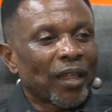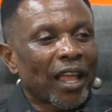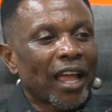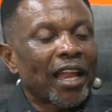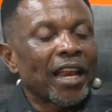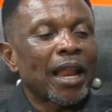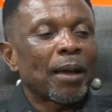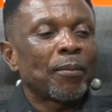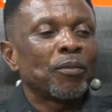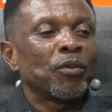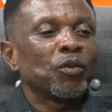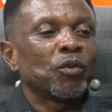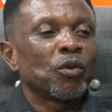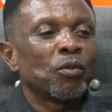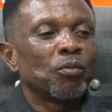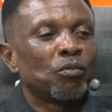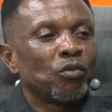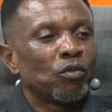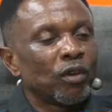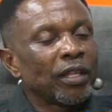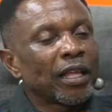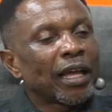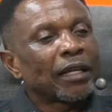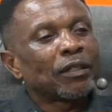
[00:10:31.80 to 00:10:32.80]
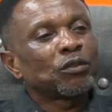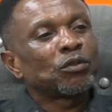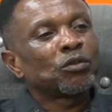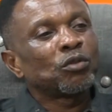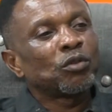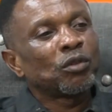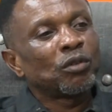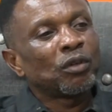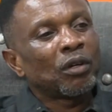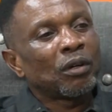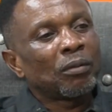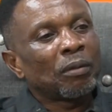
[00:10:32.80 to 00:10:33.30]
And I mean with Brunya,
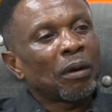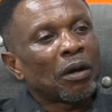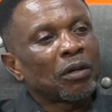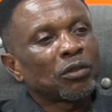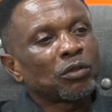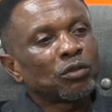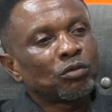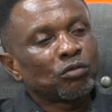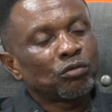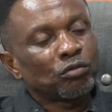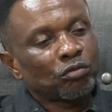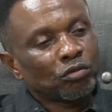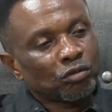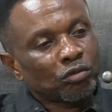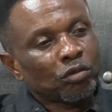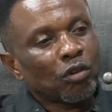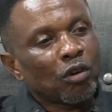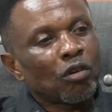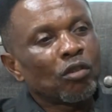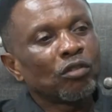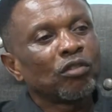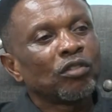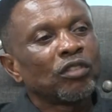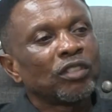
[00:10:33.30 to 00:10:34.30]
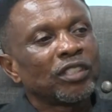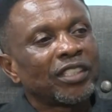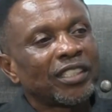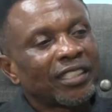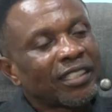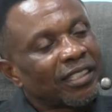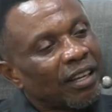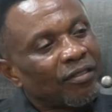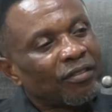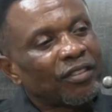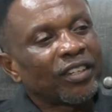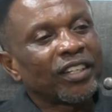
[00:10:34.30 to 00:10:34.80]
so about strong
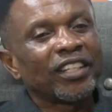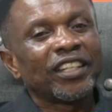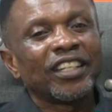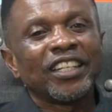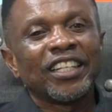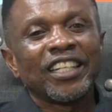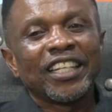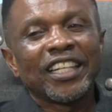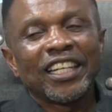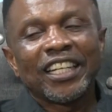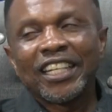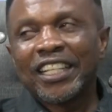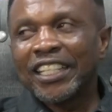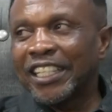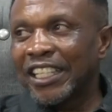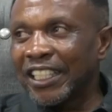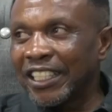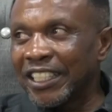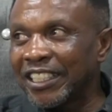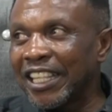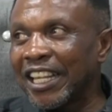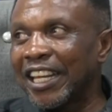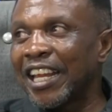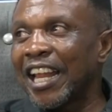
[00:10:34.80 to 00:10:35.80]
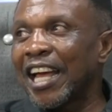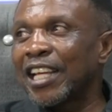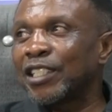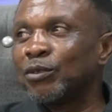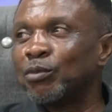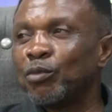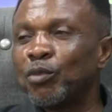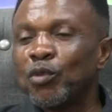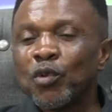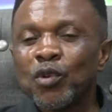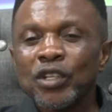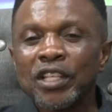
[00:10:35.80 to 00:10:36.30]
seven. This is the last
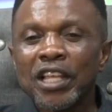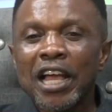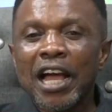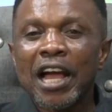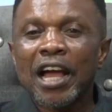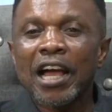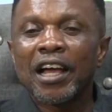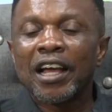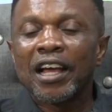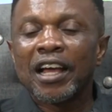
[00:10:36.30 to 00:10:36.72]
Brunya.